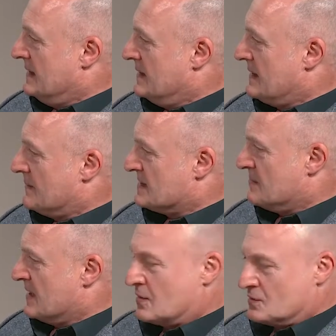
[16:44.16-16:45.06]
that
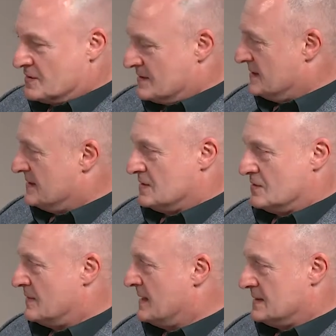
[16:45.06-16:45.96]
must be a conscious
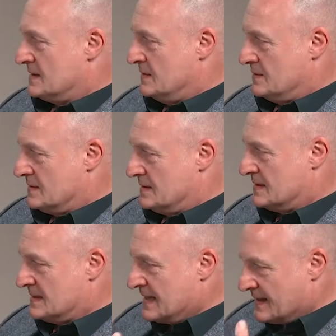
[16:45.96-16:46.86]
decision, right? To
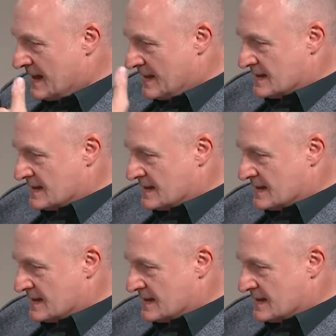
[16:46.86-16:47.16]
take that